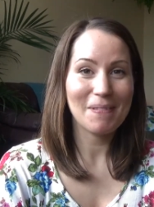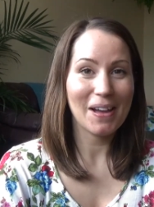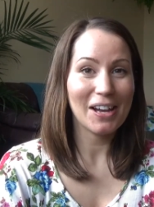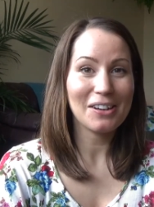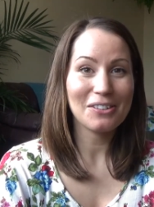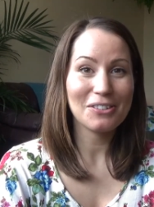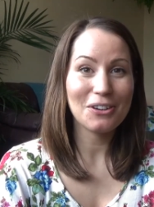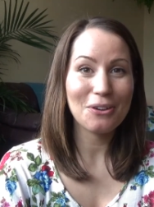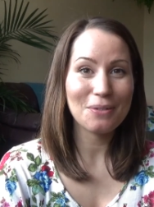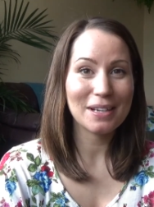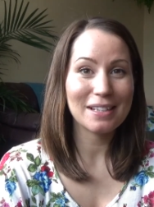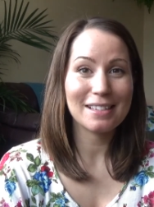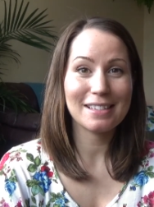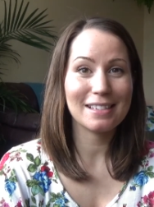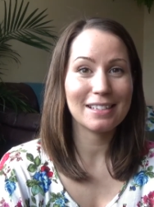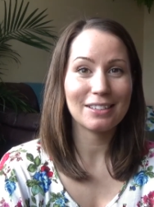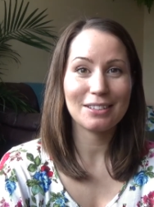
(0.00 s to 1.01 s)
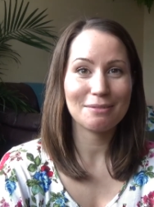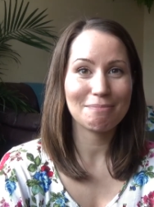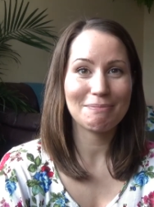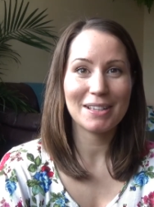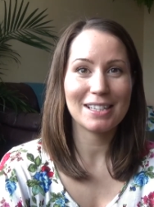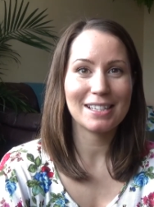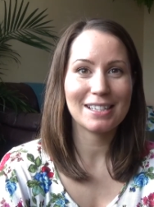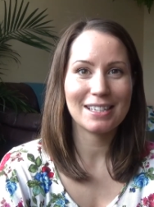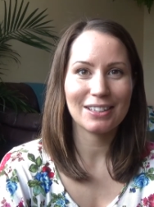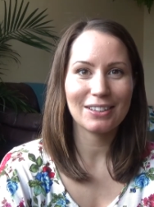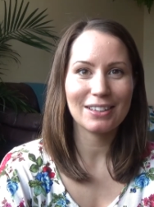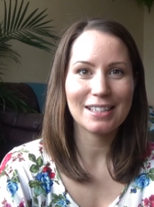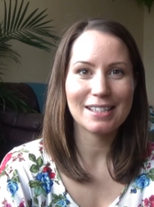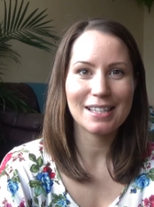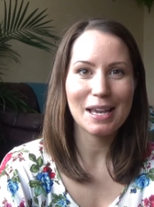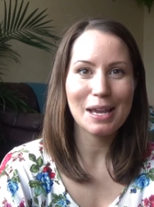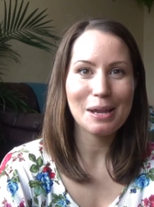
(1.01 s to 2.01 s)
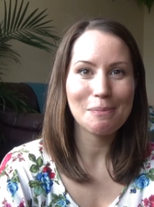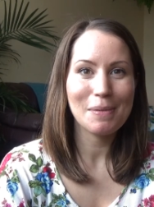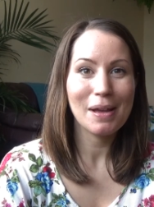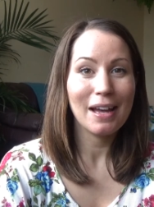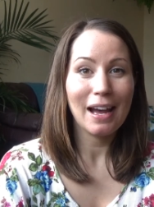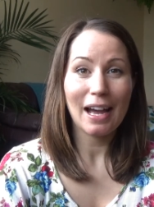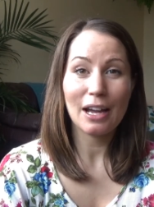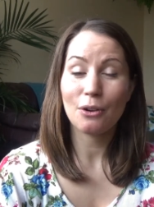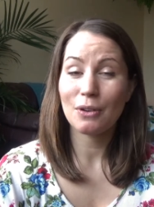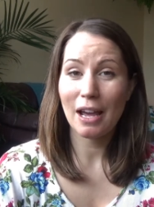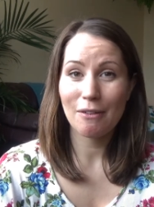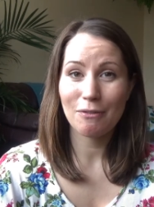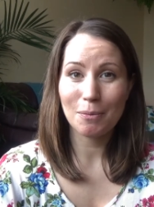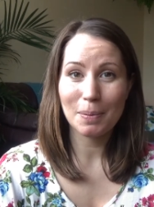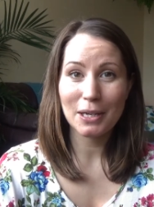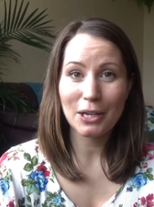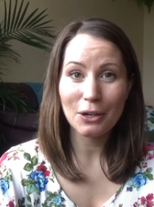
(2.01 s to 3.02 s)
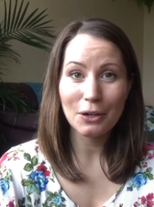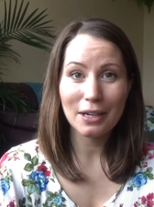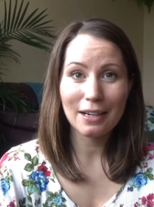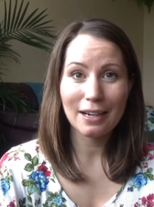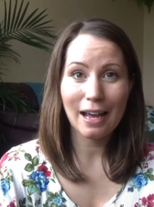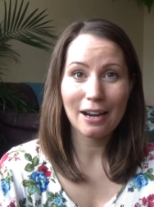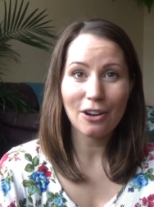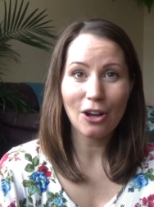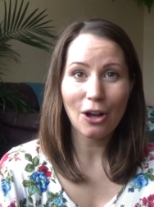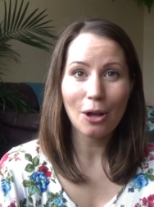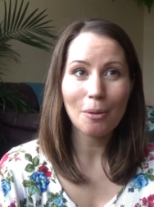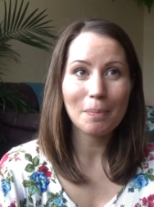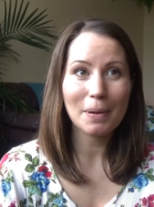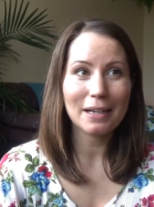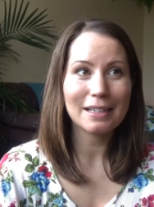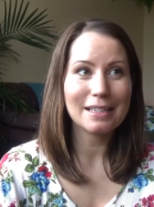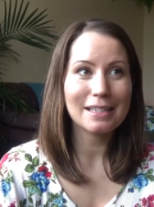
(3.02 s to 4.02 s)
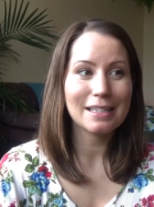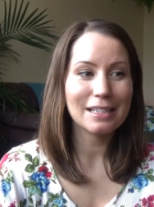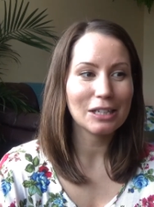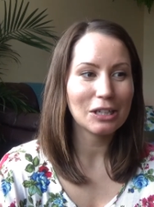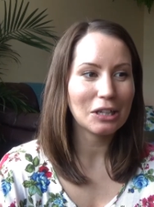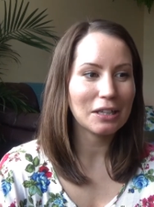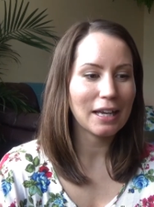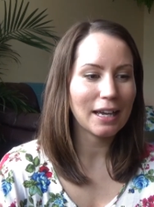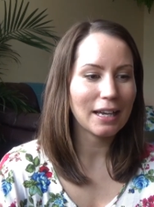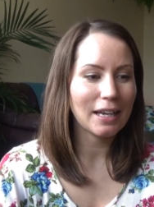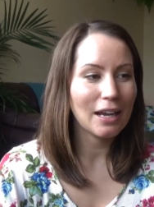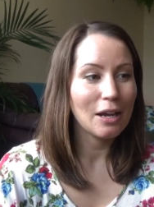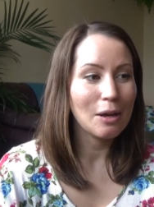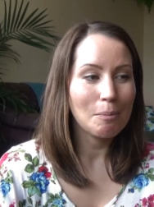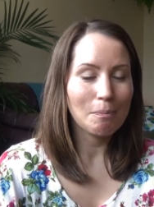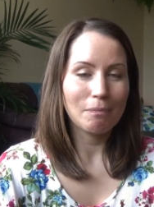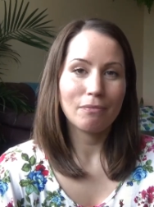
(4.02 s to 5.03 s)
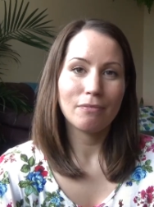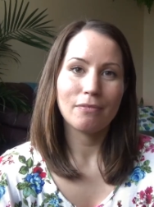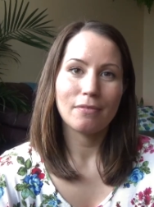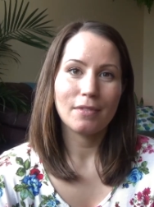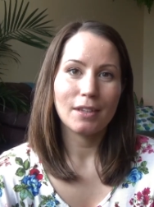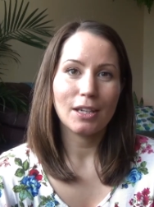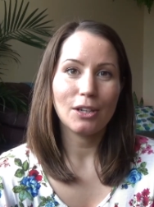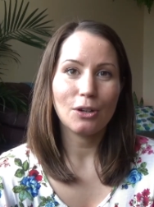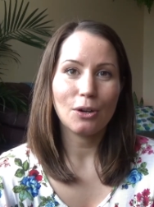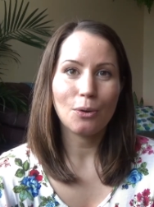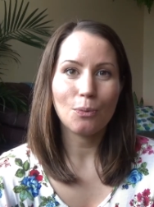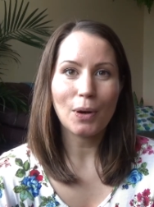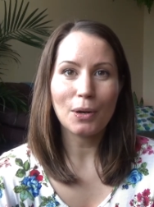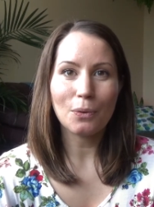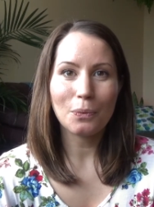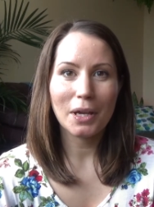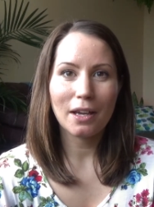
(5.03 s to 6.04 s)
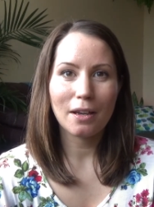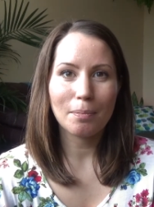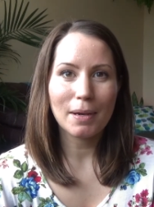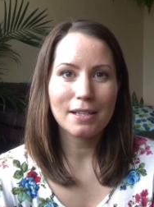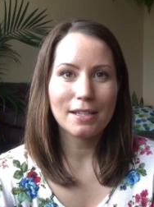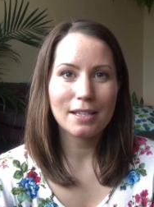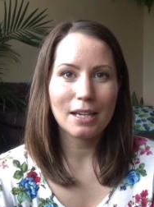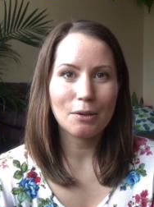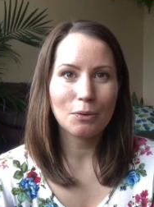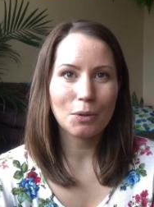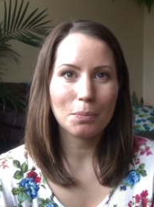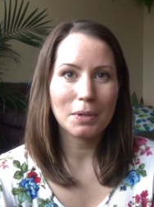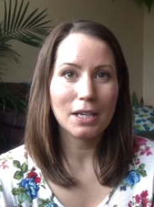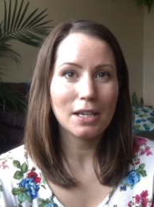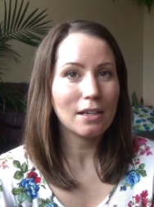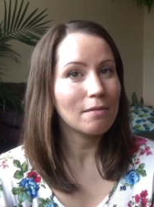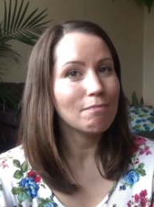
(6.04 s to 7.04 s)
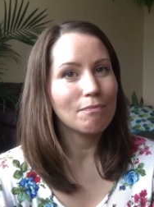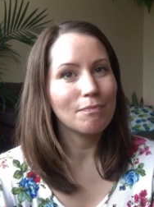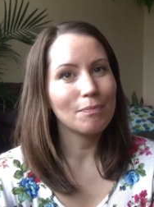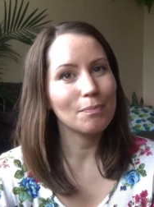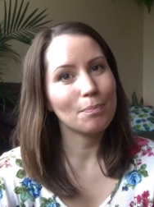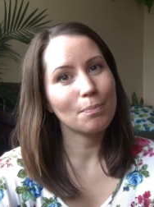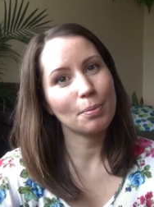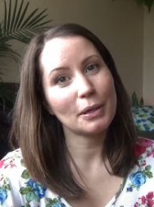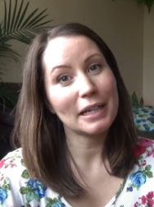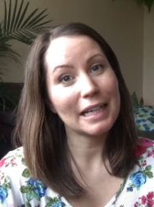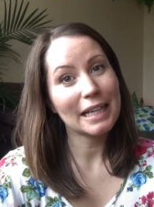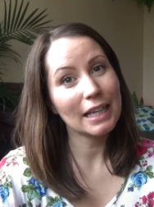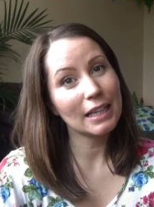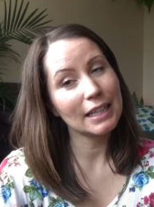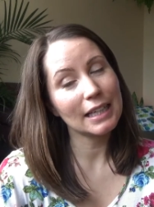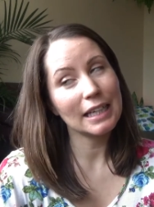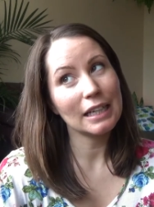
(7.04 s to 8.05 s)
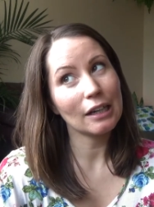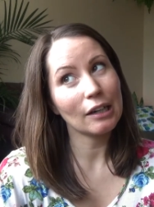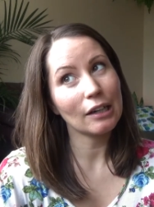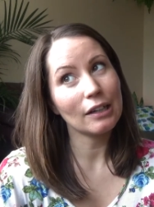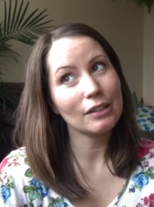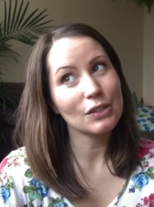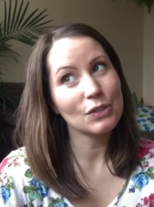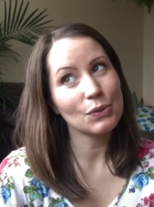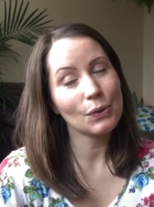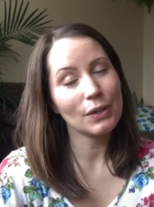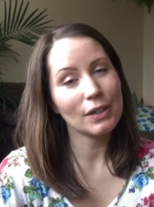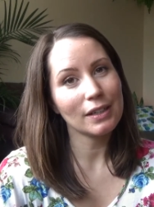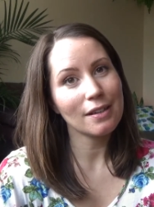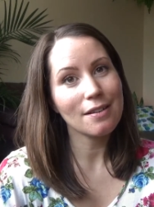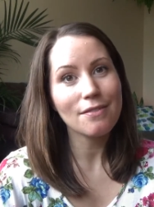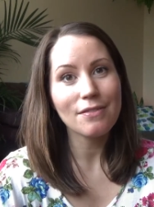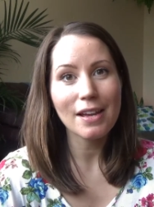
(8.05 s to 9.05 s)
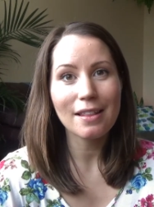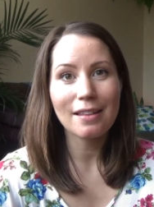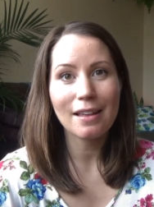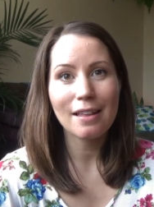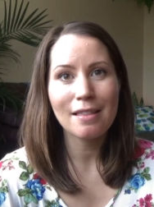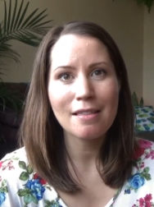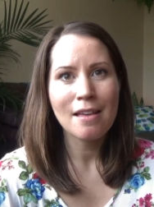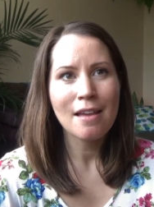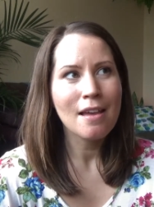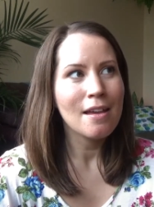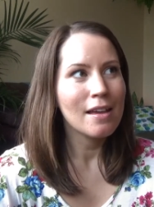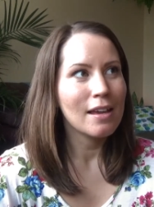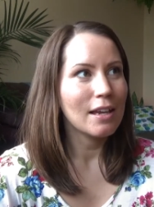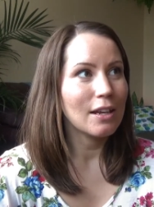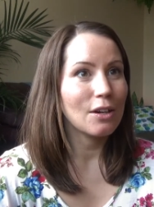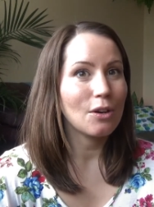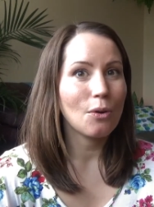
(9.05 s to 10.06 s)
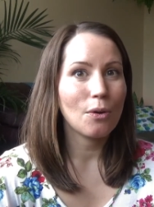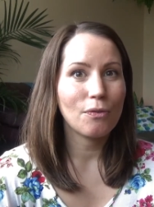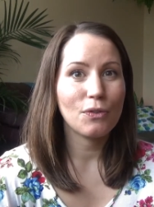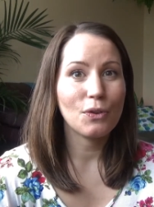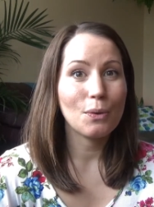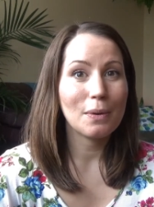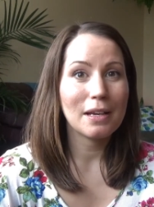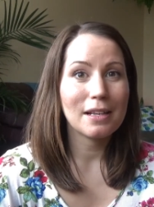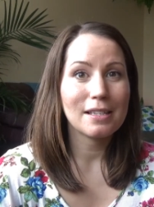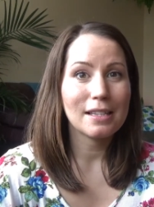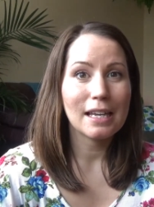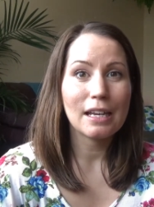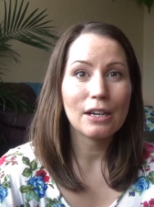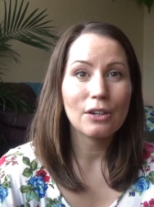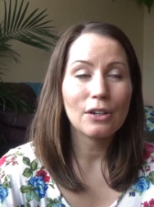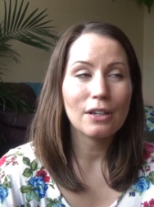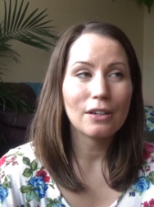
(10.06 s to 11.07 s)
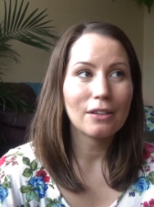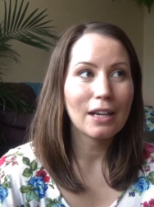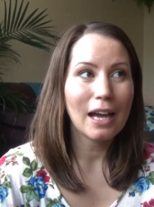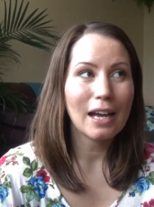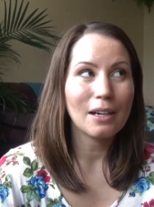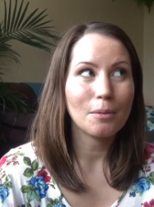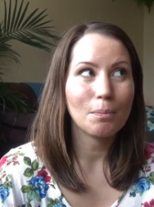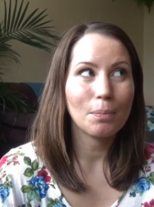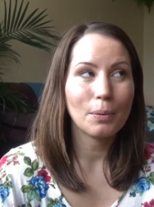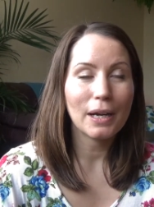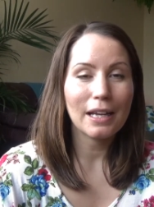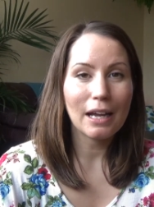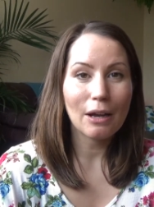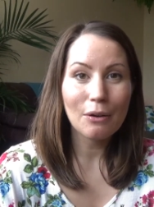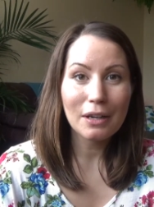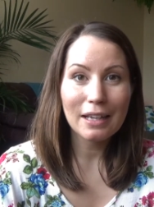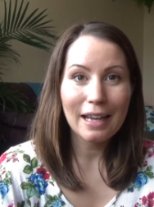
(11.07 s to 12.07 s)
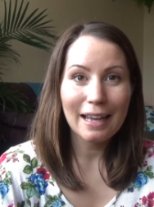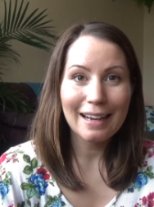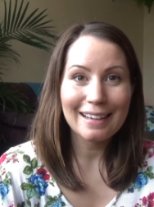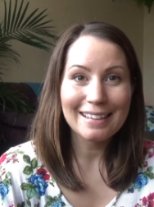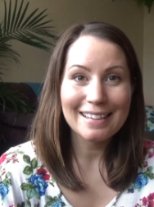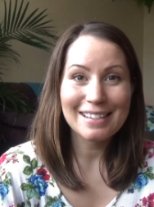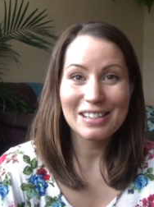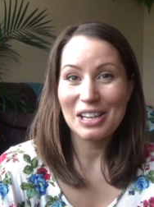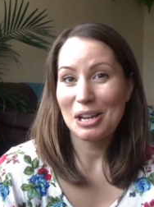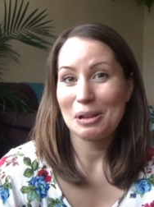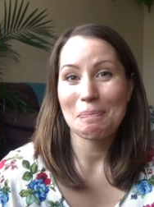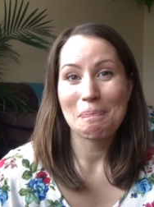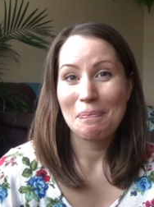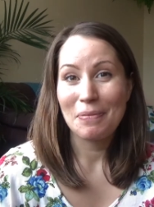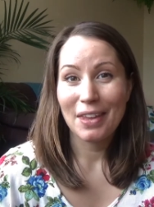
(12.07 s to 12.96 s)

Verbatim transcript: I don't know, it's still the same. I don't have a period at all, but it's still like, you know, one week my skin will be pretty clear, sort of, and then, you know, a few weeks later it'll kind of break out again. It's like